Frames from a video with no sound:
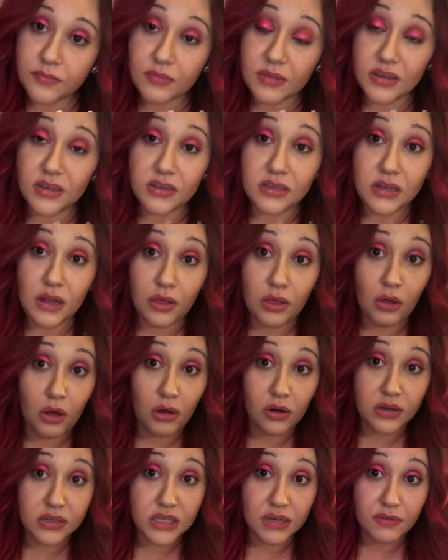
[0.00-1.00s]
This is the
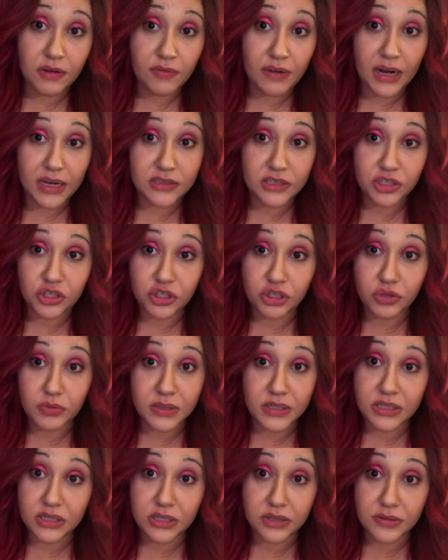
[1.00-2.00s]
longest I've ever had to chew
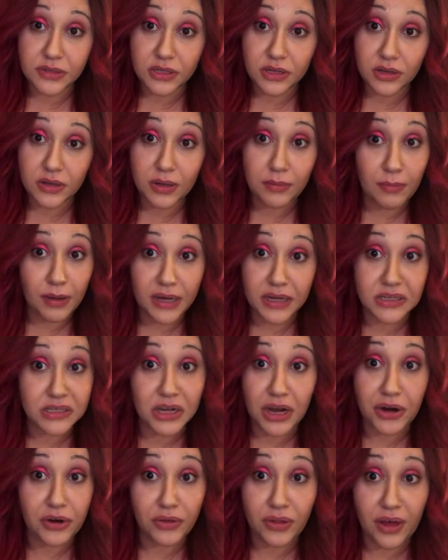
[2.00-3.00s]
a cereal in my
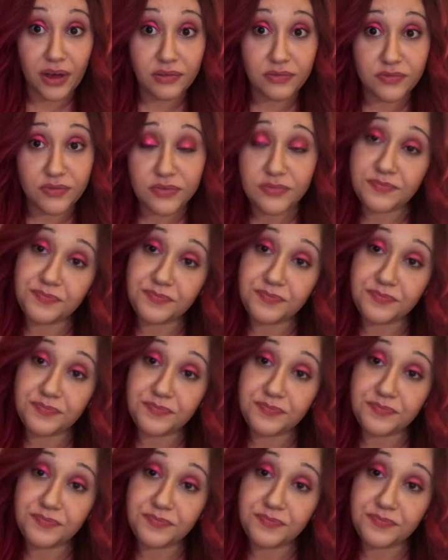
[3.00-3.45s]
entire life.